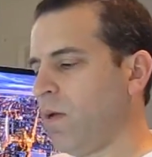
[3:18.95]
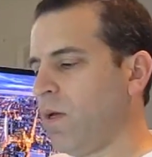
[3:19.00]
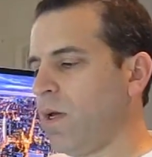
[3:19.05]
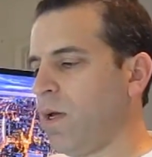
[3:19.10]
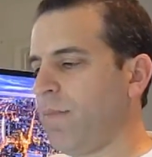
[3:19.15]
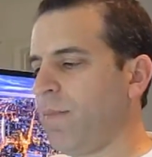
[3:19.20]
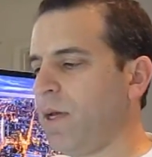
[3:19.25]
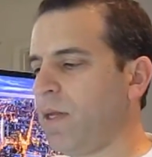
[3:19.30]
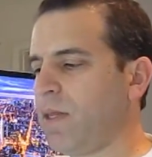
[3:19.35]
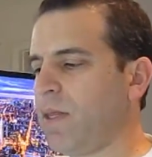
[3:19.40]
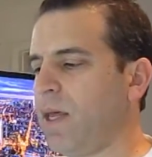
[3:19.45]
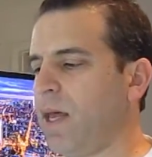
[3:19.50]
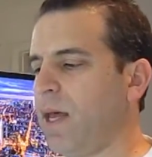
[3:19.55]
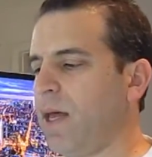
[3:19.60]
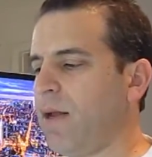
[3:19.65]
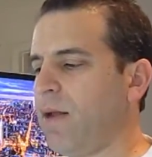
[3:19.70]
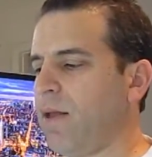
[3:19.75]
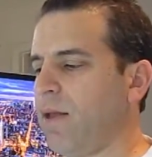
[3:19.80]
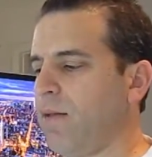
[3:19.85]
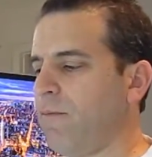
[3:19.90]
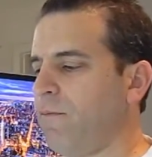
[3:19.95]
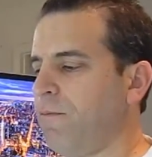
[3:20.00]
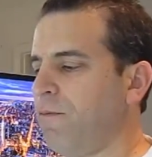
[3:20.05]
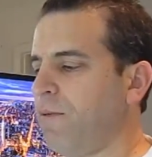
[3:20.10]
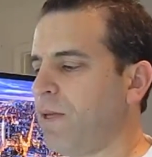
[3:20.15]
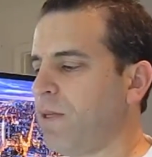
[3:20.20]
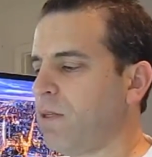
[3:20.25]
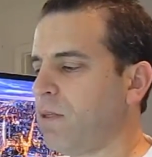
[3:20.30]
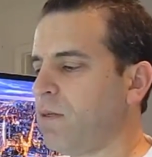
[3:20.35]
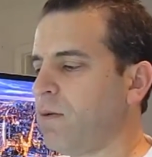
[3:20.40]
How about that? It
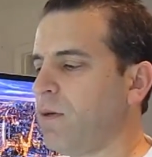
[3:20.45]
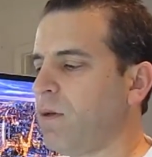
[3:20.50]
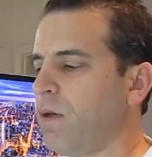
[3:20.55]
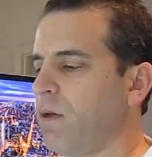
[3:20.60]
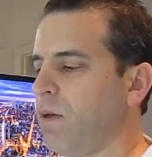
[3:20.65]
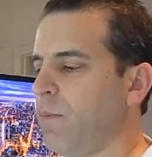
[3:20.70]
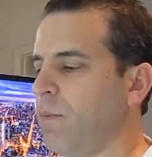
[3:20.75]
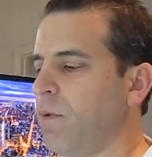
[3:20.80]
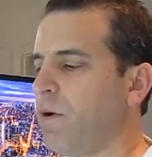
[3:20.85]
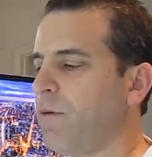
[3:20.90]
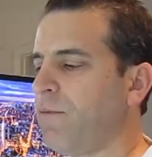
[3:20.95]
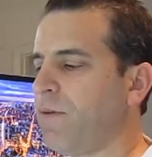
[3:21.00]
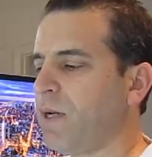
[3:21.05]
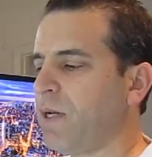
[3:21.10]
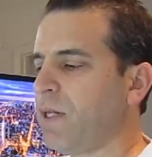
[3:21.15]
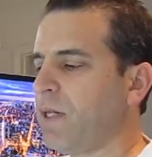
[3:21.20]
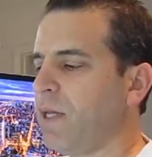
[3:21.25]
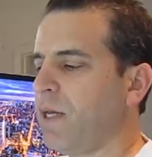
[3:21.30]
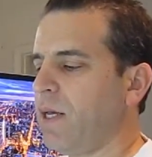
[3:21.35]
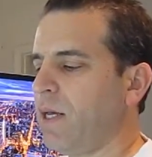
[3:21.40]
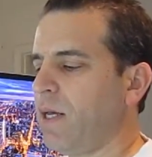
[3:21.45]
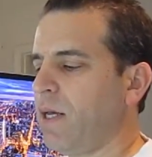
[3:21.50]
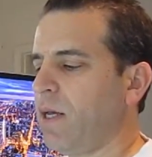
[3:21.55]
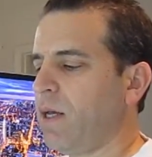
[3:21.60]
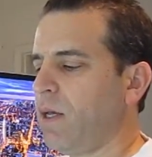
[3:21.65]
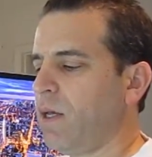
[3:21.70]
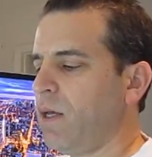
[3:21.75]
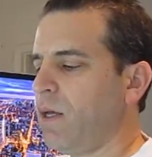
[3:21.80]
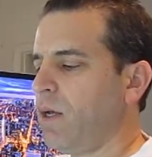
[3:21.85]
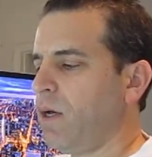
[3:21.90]
fits perfectly
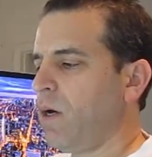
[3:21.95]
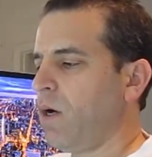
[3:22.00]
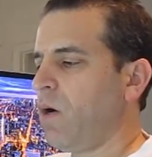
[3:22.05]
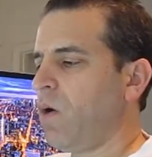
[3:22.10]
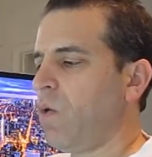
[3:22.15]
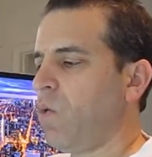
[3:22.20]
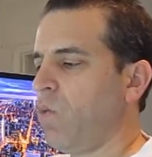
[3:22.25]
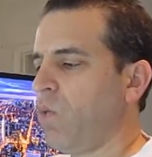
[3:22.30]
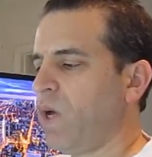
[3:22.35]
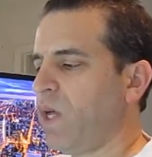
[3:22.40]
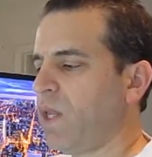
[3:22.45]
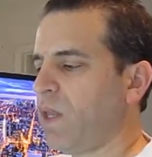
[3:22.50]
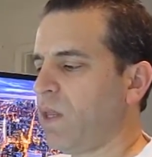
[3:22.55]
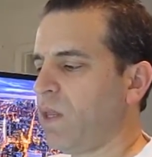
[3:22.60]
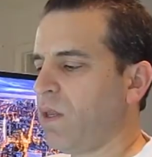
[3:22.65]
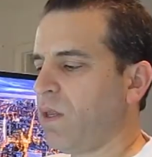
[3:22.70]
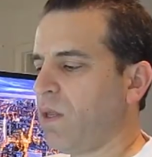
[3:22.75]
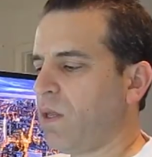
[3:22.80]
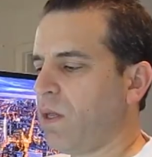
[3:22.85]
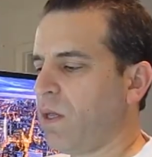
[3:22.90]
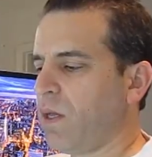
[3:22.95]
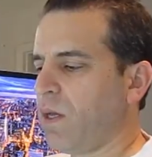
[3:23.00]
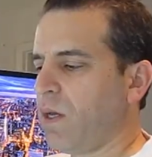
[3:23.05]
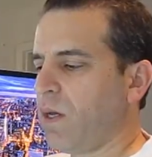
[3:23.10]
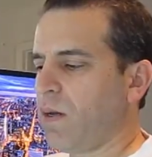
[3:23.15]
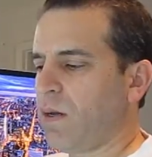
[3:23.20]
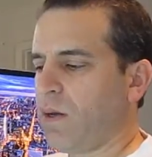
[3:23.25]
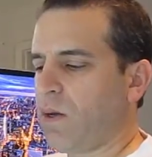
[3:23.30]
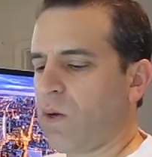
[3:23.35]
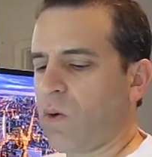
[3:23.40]

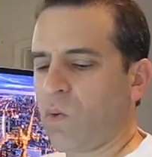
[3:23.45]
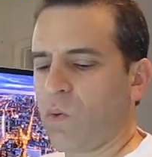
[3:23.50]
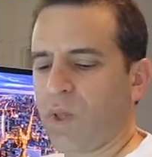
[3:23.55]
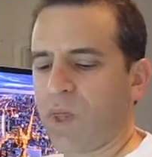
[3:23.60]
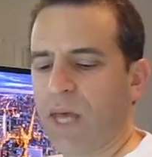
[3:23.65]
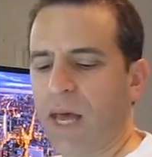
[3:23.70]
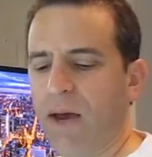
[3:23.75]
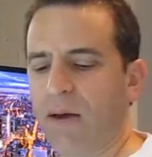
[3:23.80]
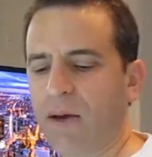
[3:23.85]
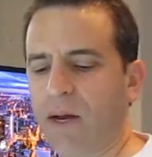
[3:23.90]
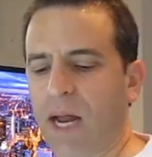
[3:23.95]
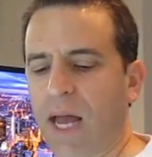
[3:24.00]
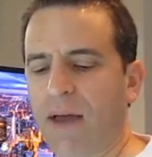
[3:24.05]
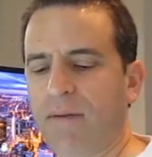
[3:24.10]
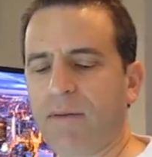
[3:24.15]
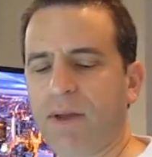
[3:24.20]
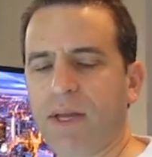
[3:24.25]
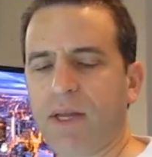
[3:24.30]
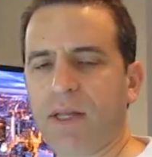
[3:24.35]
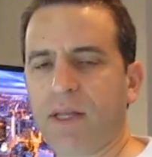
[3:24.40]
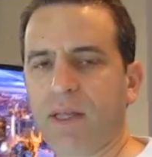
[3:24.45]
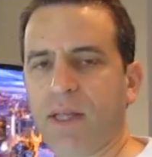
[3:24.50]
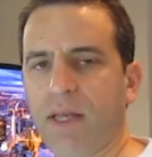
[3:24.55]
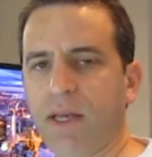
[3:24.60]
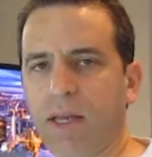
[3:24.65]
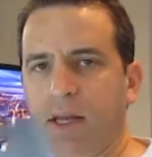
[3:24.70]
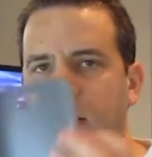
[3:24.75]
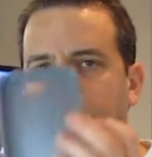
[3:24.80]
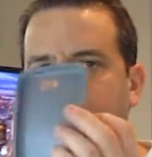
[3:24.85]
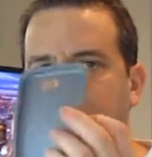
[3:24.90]
without it having
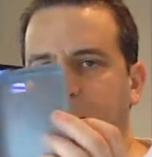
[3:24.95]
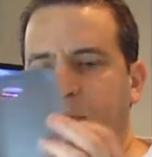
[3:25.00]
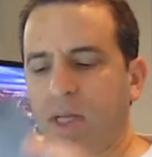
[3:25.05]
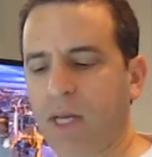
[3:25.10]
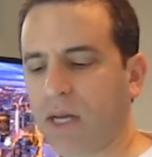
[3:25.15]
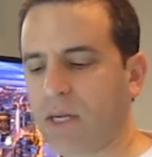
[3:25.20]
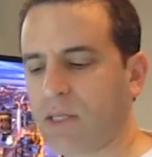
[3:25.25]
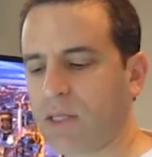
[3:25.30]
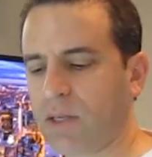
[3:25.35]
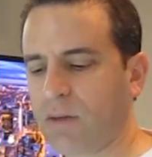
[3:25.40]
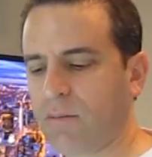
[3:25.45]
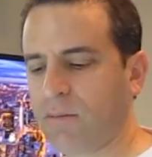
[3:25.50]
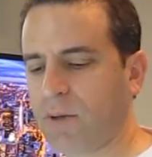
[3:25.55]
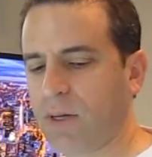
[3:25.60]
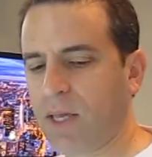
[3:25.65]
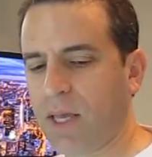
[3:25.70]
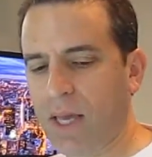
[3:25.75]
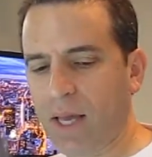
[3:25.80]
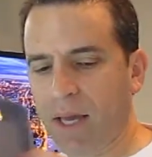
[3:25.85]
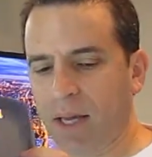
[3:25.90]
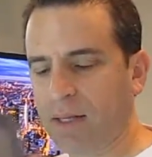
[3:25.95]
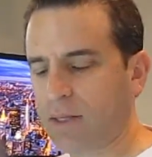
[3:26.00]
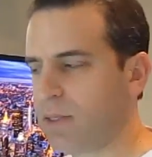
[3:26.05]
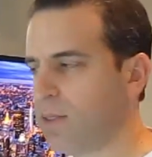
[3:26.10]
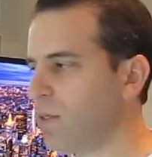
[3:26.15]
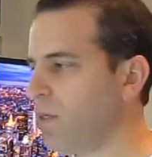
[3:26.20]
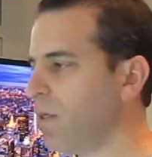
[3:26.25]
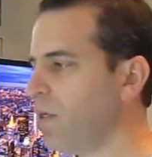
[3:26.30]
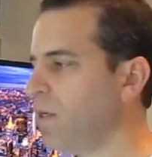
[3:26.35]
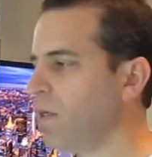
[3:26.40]
the protective case.